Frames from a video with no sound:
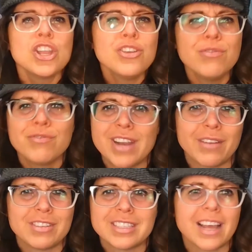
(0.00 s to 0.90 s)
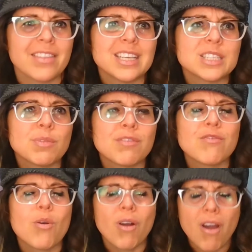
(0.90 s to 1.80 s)
You've never done this
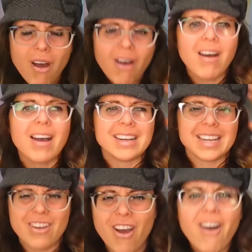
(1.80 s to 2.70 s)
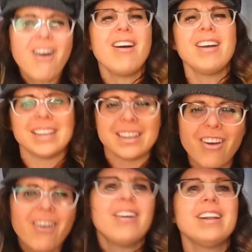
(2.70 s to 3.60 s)
before. On and on and
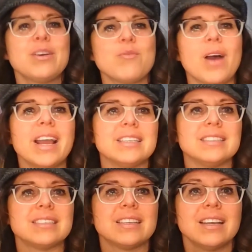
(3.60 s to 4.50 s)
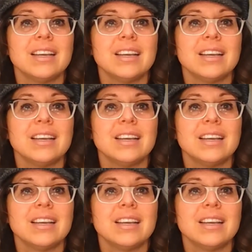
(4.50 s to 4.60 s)
on it went.